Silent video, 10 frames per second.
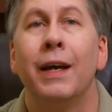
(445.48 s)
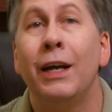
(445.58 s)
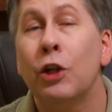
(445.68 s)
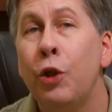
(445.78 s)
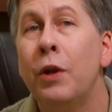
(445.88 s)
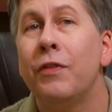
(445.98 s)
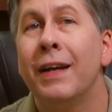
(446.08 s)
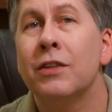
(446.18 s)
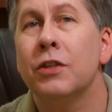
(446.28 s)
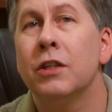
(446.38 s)
included
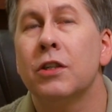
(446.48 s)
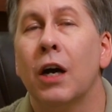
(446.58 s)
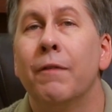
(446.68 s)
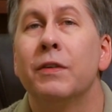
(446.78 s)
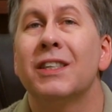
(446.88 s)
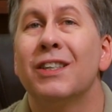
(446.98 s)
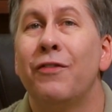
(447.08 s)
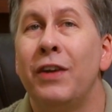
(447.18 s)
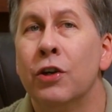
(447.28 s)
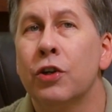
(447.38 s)
the incidence of
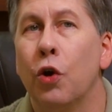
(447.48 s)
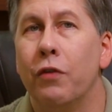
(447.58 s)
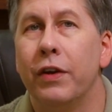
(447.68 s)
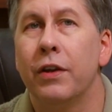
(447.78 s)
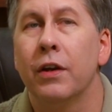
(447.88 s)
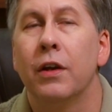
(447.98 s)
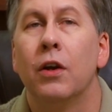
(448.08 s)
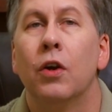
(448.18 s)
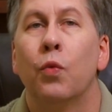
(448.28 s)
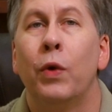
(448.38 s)
severe COVID,
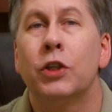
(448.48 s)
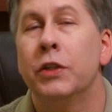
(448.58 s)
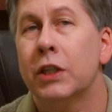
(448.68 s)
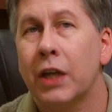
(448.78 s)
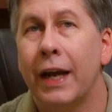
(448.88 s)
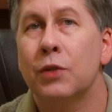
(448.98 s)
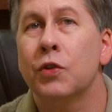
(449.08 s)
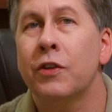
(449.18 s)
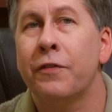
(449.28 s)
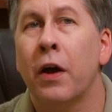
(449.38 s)
which in this case
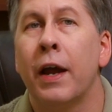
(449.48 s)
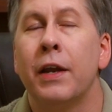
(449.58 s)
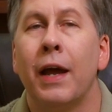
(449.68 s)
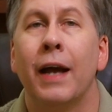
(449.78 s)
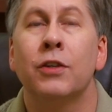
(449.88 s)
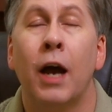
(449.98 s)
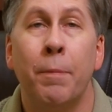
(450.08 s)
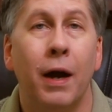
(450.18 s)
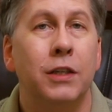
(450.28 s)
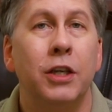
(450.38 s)
was defined as
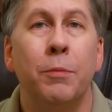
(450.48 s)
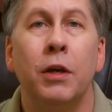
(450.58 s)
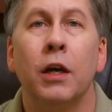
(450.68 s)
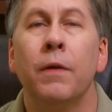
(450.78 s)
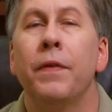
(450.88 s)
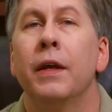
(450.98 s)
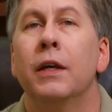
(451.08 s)
hypoxemia,